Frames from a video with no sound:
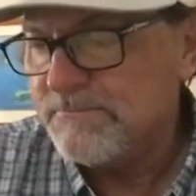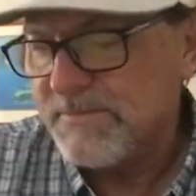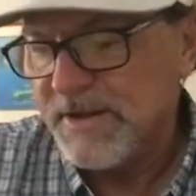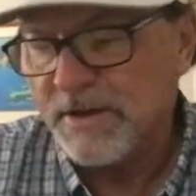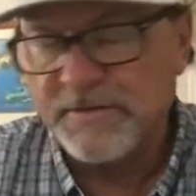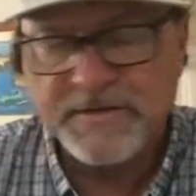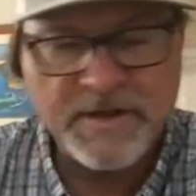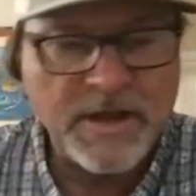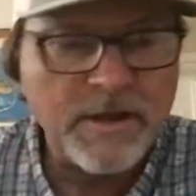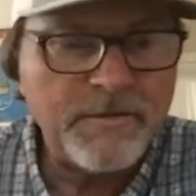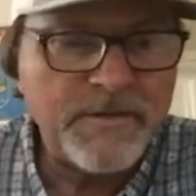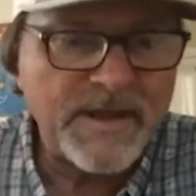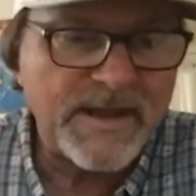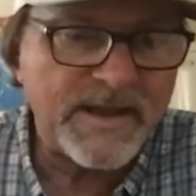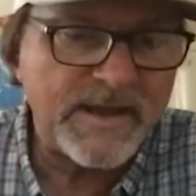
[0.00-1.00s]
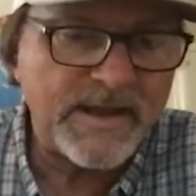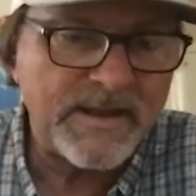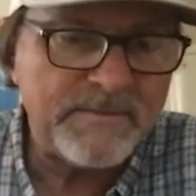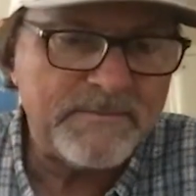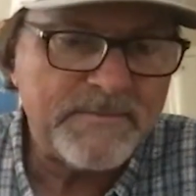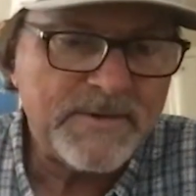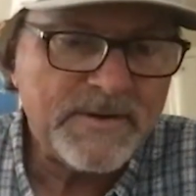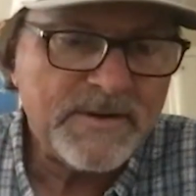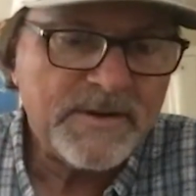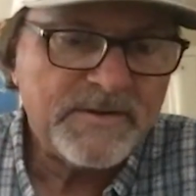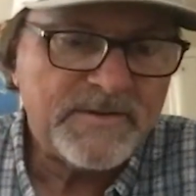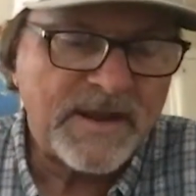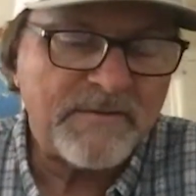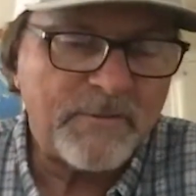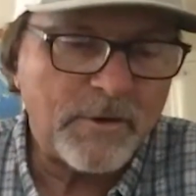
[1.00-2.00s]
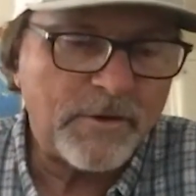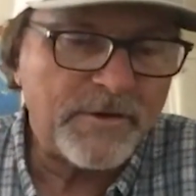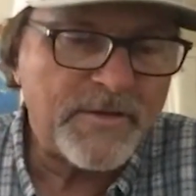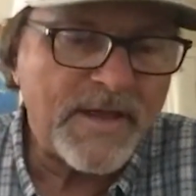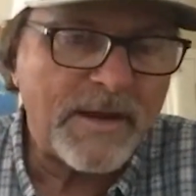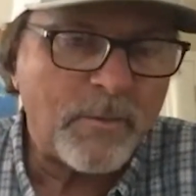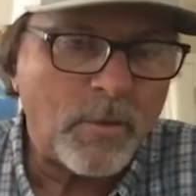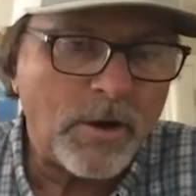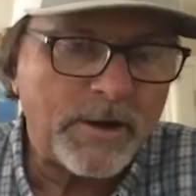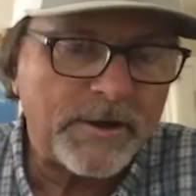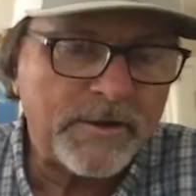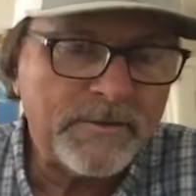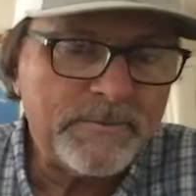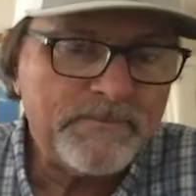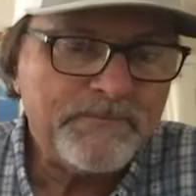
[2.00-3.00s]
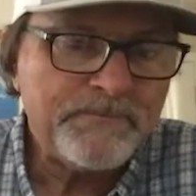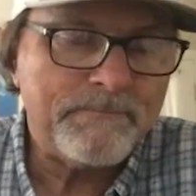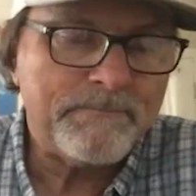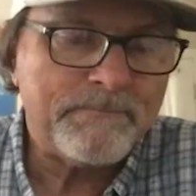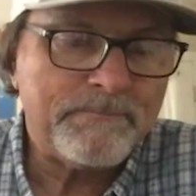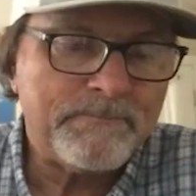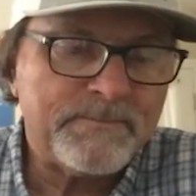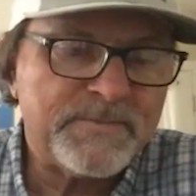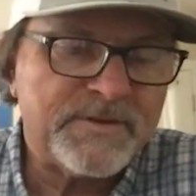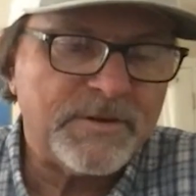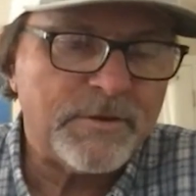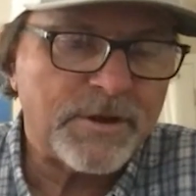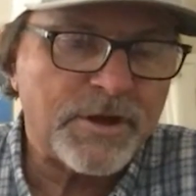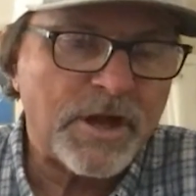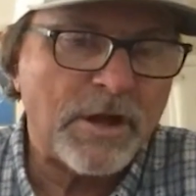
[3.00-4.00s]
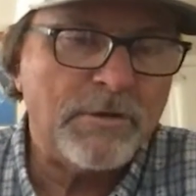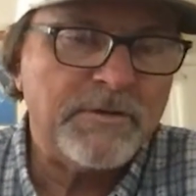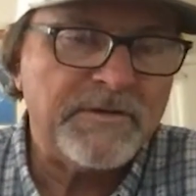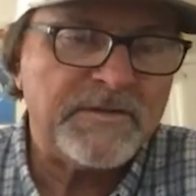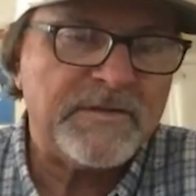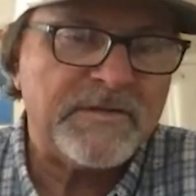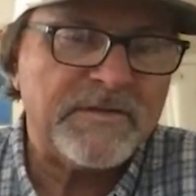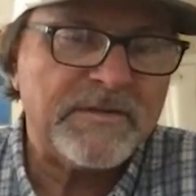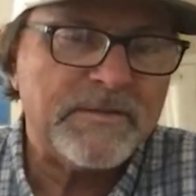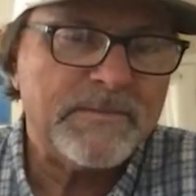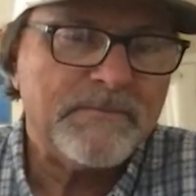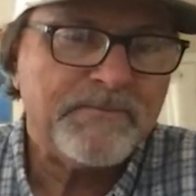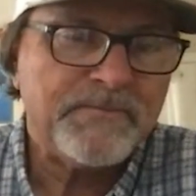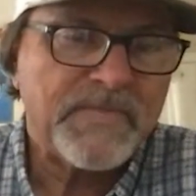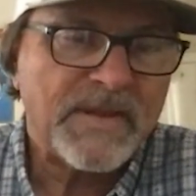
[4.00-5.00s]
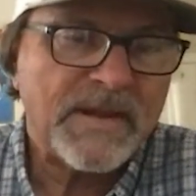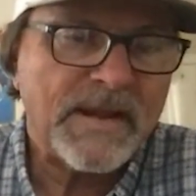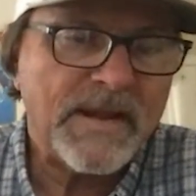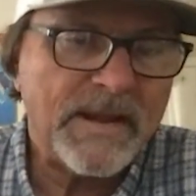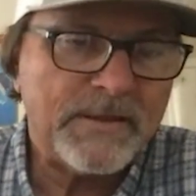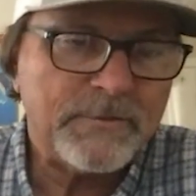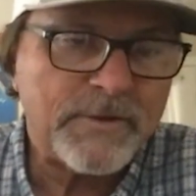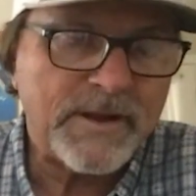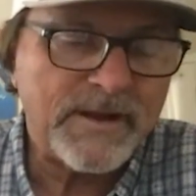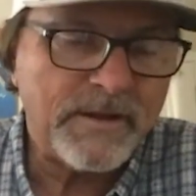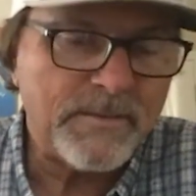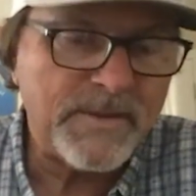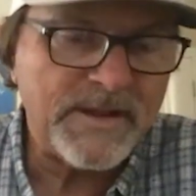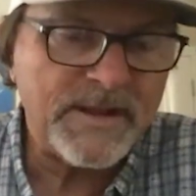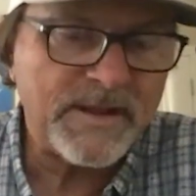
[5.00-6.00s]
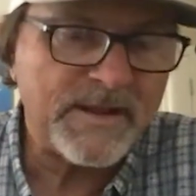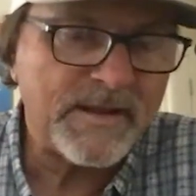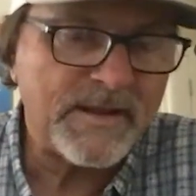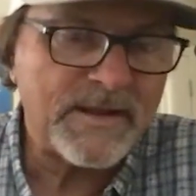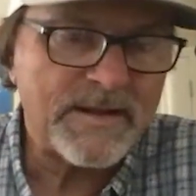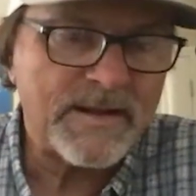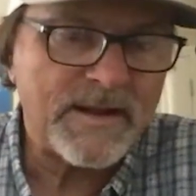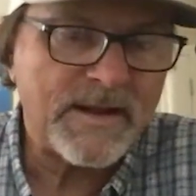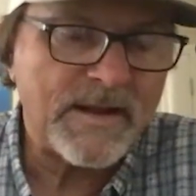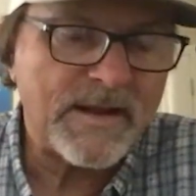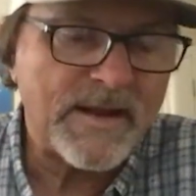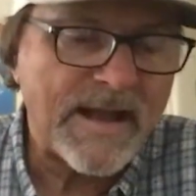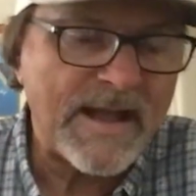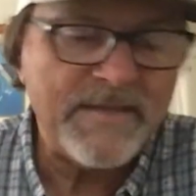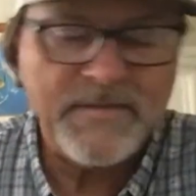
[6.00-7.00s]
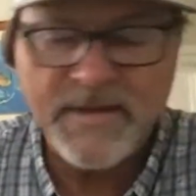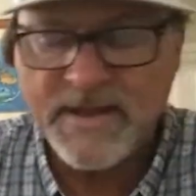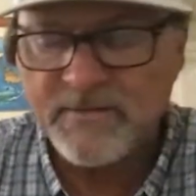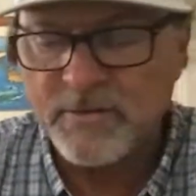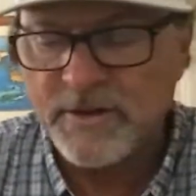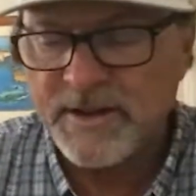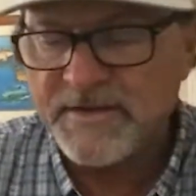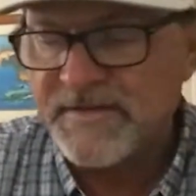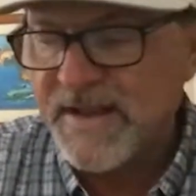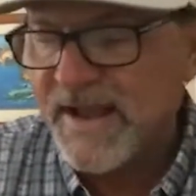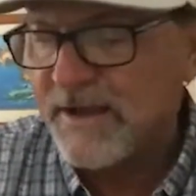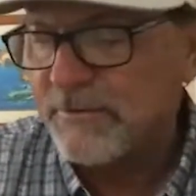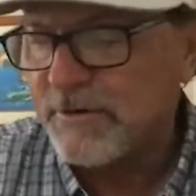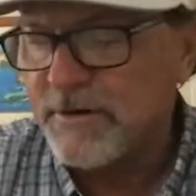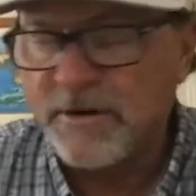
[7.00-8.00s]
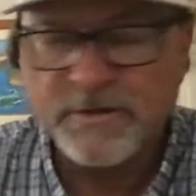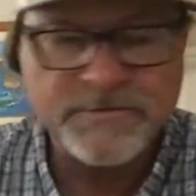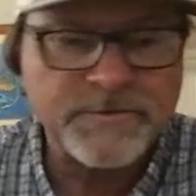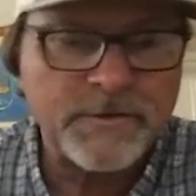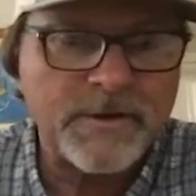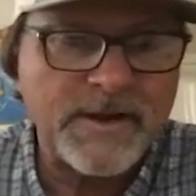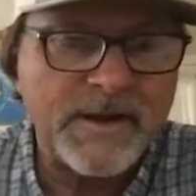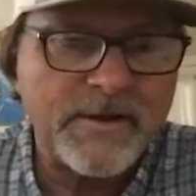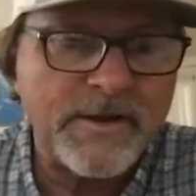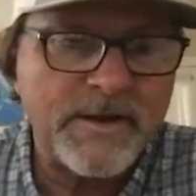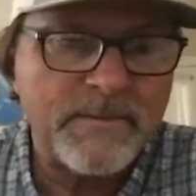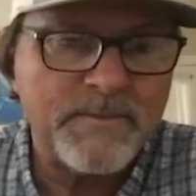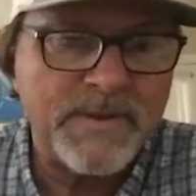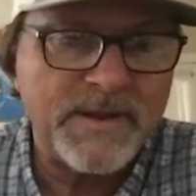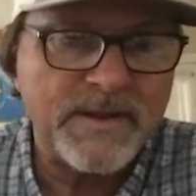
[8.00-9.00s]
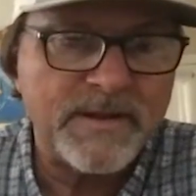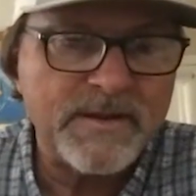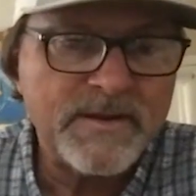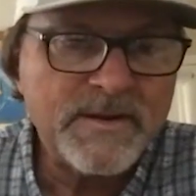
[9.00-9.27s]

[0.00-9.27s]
years ago, they diverted that water to the coasts and created a big, the Everglades agricultural area, a big